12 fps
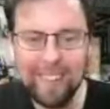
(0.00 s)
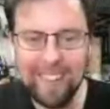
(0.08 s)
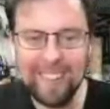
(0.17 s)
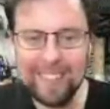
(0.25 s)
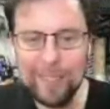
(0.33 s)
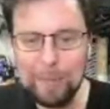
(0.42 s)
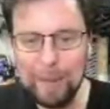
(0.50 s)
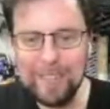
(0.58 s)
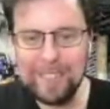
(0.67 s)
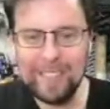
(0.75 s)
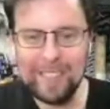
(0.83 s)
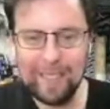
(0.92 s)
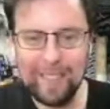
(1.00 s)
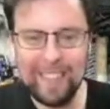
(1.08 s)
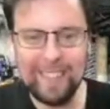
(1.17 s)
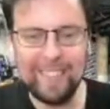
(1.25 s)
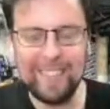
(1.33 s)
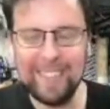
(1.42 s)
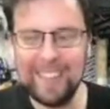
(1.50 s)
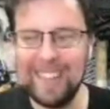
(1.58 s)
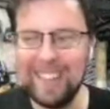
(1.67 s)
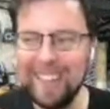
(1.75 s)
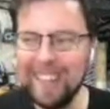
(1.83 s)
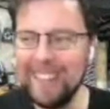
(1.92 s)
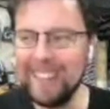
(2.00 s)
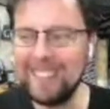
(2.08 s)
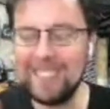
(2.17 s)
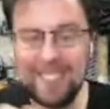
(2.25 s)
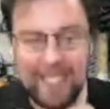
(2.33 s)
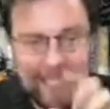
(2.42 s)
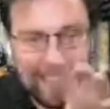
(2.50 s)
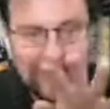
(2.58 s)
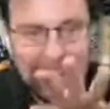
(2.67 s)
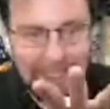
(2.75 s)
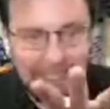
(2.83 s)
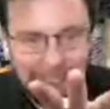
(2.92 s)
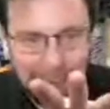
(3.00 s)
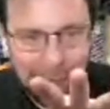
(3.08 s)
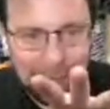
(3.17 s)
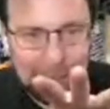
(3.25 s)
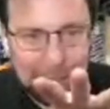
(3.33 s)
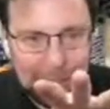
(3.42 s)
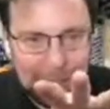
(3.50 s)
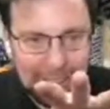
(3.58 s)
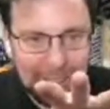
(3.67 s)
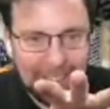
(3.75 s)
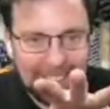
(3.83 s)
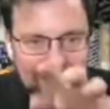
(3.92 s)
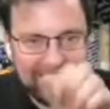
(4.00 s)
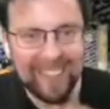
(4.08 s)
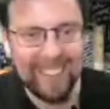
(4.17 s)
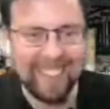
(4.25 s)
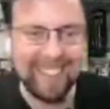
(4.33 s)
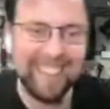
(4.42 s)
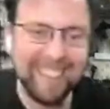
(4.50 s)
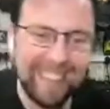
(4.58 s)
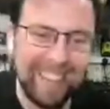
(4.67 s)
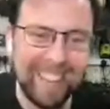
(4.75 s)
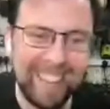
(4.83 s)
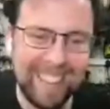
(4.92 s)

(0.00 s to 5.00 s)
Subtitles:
in Ireland, especially, you'd see the yellow glove through the grill. You